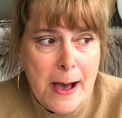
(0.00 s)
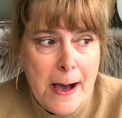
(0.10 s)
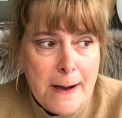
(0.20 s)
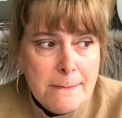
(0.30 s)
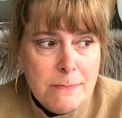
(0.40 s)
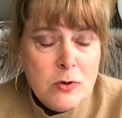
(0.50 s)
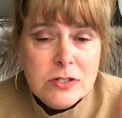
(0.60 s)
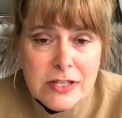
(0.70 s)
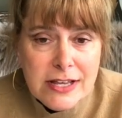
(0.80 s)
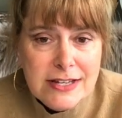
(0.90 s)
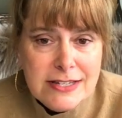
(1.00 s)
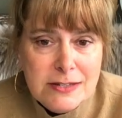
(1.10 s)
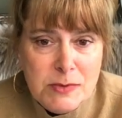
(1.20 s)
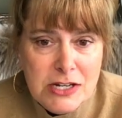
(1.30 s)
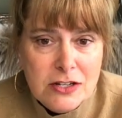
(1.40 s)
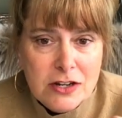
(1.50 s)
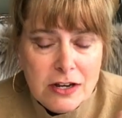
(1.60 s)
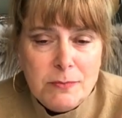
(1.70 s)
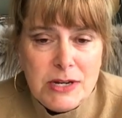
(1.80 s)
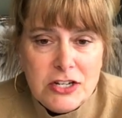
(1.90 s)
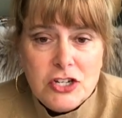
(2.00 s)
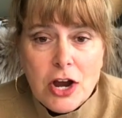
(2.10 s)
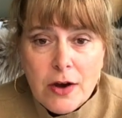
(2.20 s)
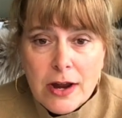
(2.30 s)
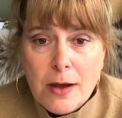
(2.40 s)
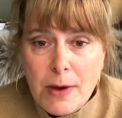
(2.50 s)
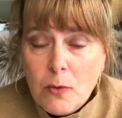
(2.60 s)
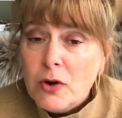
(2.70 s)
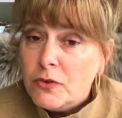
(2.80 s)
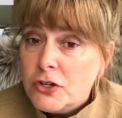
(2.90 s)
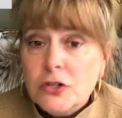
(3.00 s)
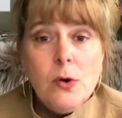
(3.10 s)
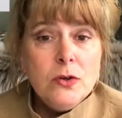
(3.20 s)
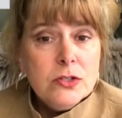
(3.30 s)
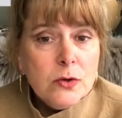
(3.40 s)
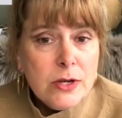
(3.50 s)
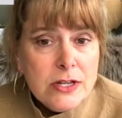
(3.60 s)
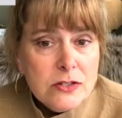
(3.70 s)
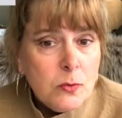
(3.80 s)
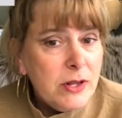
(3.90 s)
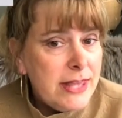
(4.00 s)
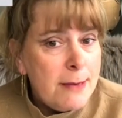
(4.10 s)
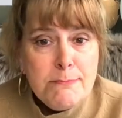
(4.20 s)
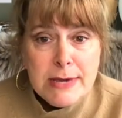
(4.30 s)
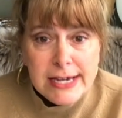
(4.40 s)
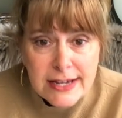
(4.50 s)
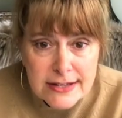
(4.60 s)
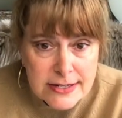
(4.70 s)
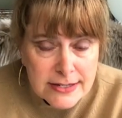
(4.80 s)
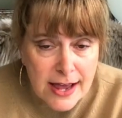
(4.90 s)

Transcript: Um, mostly, this is me going to be sharing about what virtuoso is, what that means,